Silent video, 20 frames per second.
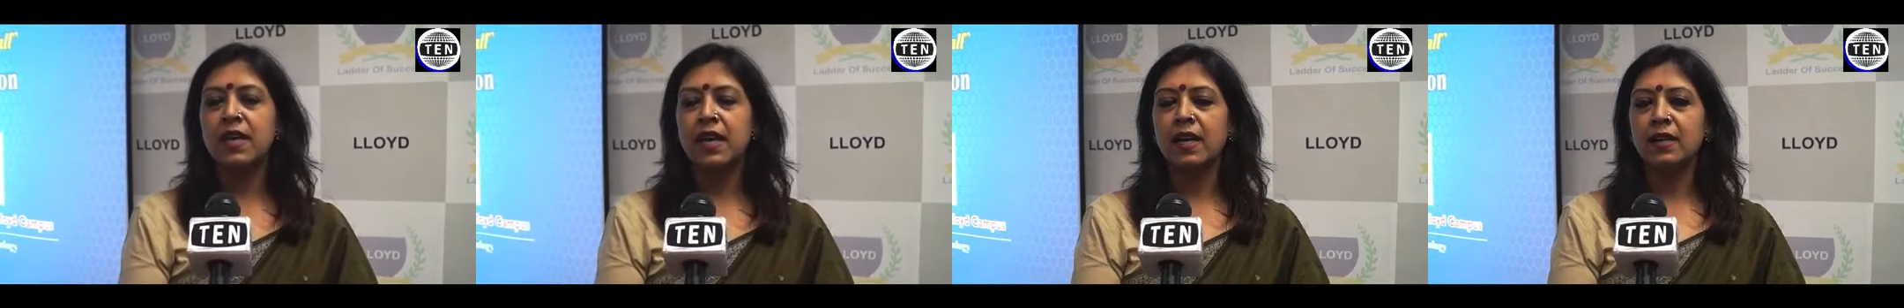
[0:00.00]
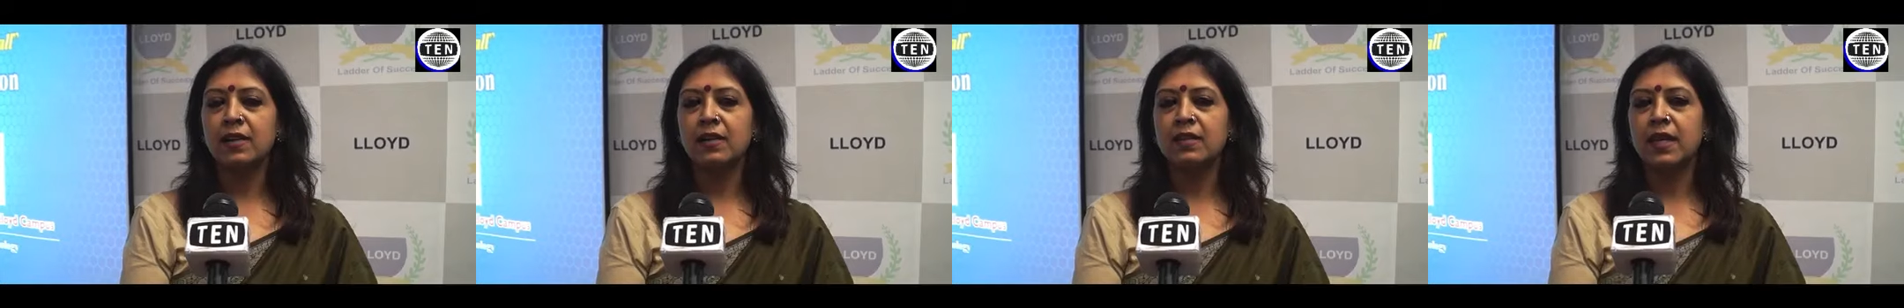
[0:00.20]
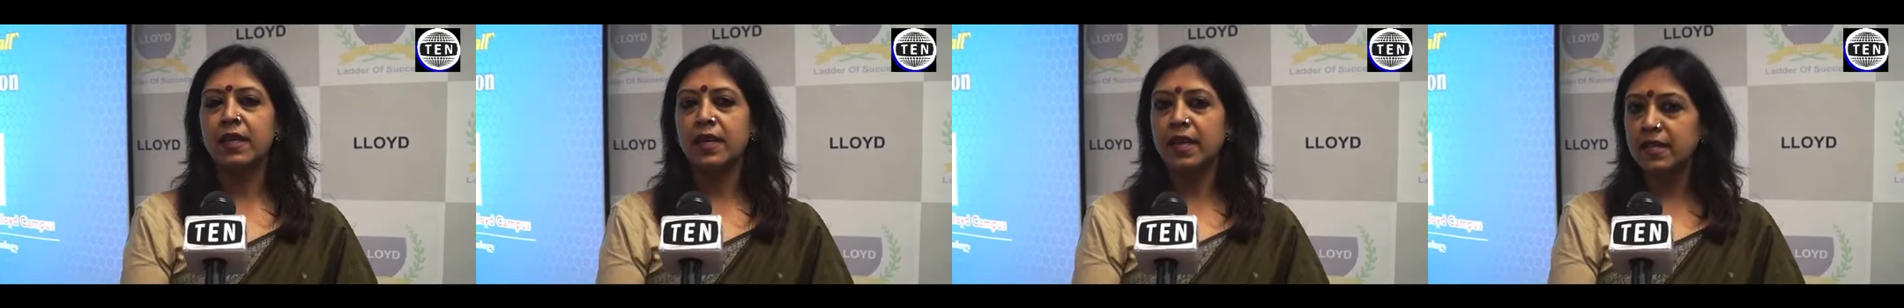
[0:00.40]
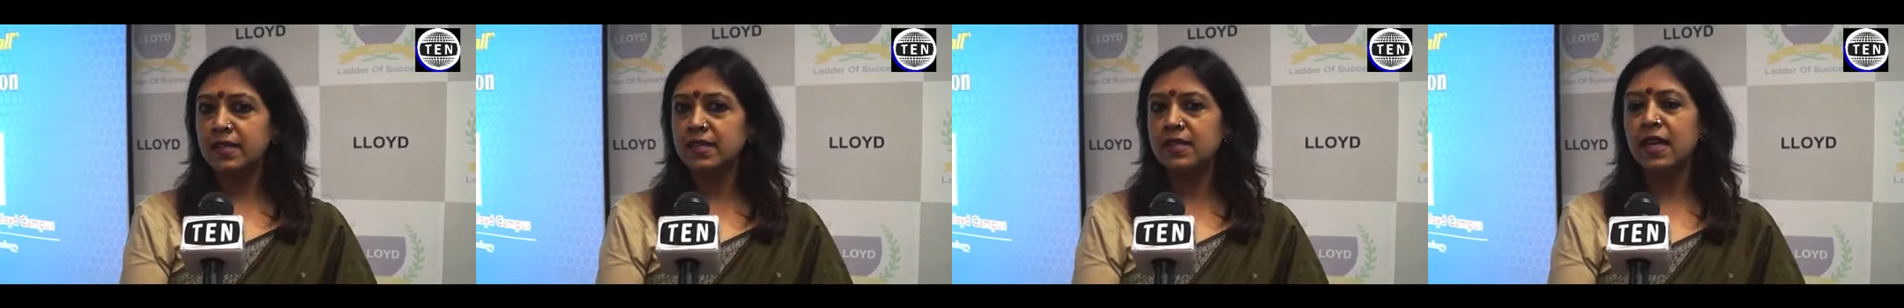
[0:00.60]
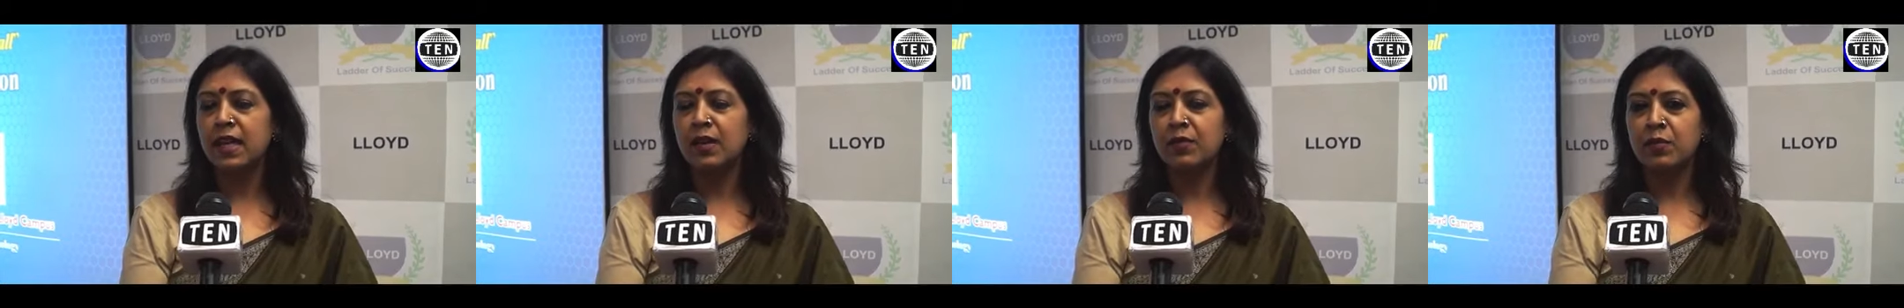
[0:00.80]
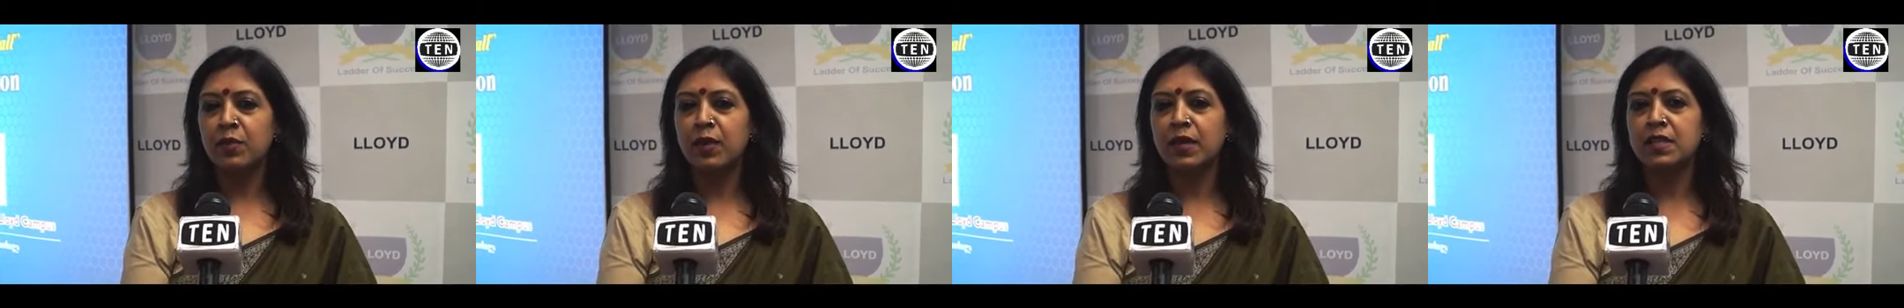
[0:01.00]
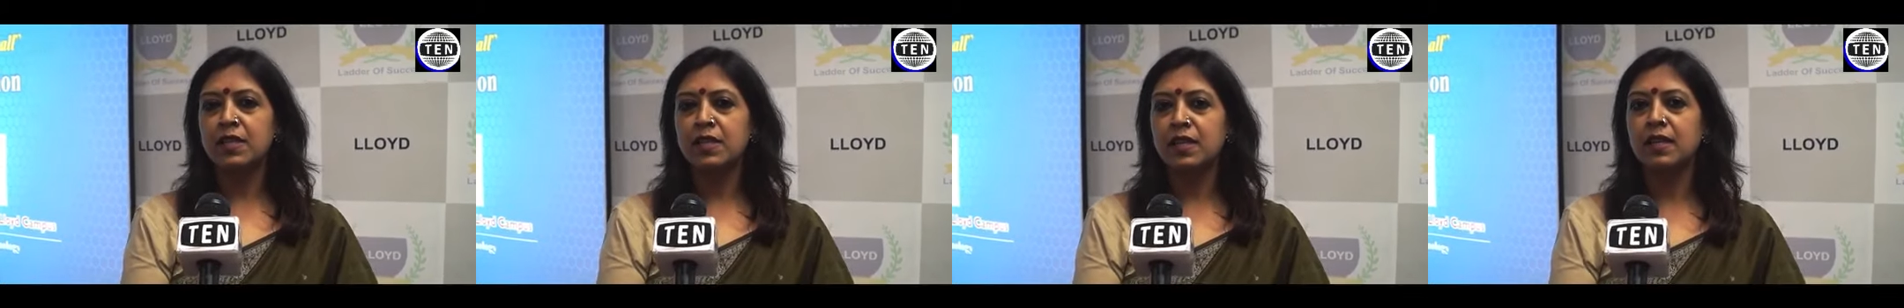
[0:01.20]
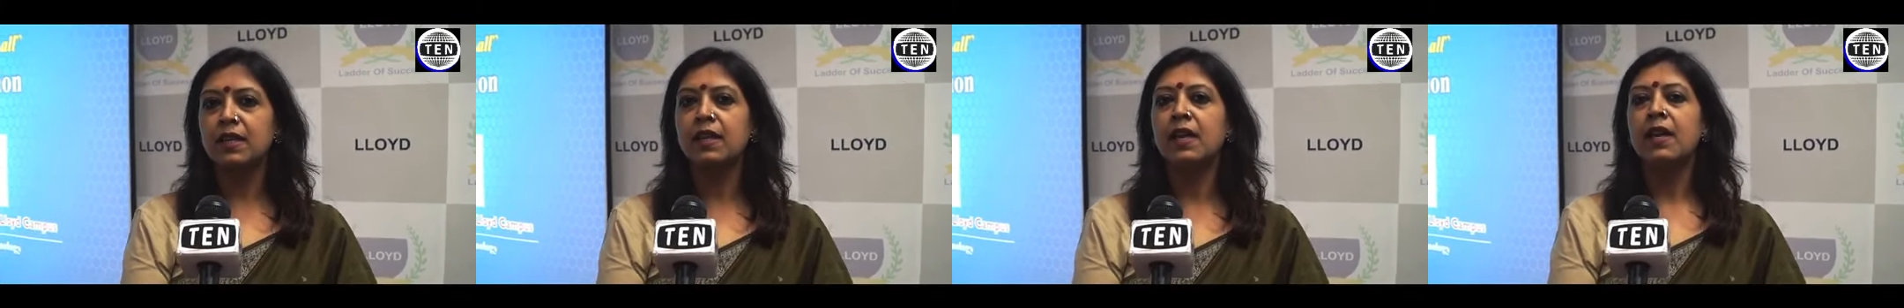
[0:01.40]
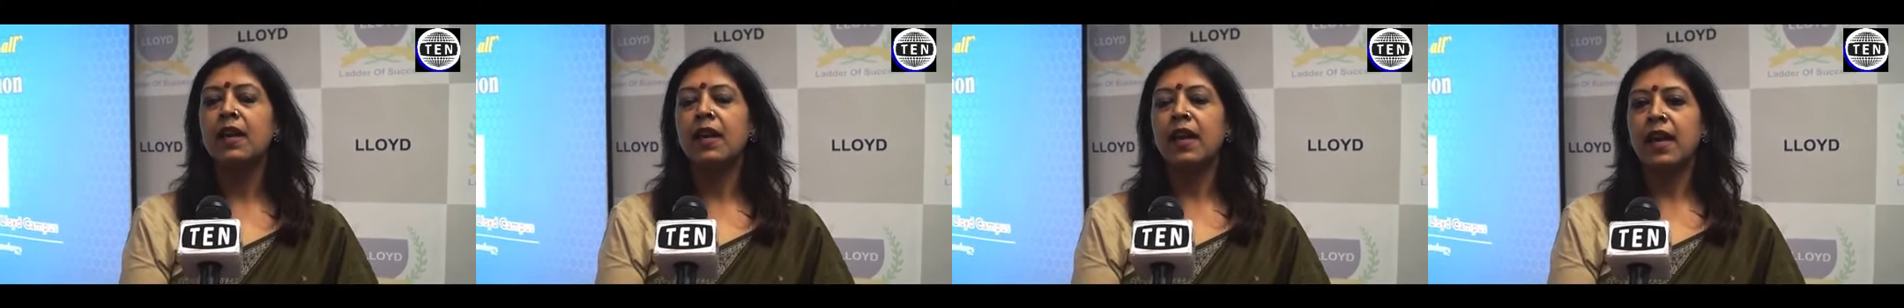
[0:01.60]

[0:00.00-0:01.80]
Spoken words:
and here's celebrating